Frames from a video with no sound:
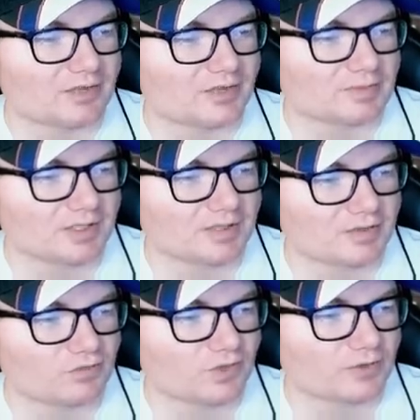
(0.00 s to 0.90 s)
I just mean
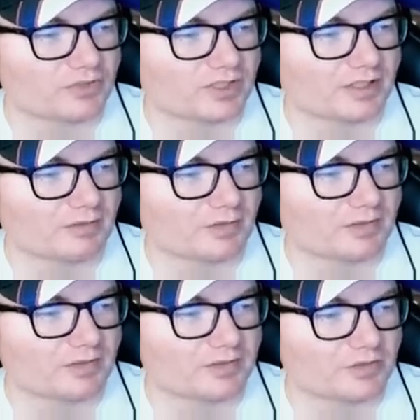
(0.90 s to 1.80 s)
it's unfortunate that
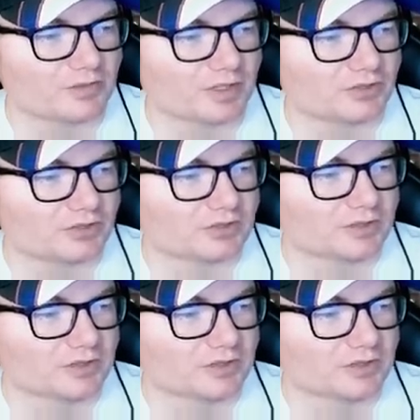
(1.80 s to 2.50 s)
we're in this situation.